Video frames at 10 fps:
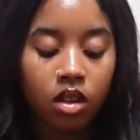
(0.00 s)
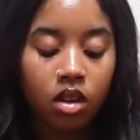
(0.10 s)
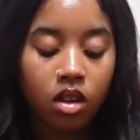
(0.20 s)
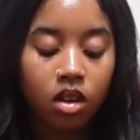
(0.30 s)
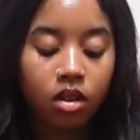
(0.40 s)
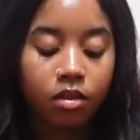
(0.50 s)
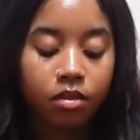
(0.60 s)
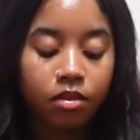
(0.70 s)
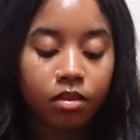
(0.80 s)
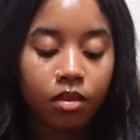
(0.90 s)

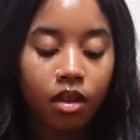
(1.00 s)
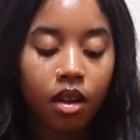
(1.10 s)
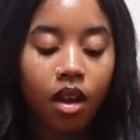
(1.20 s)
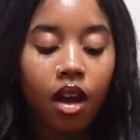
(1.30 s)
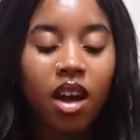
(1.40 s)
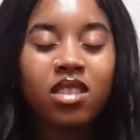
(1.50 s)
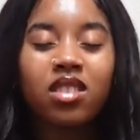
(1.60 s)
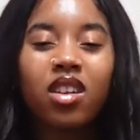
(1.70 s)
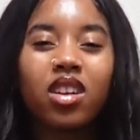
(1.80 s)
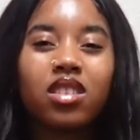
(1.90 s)
I
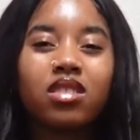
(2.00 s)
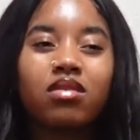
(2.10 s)
start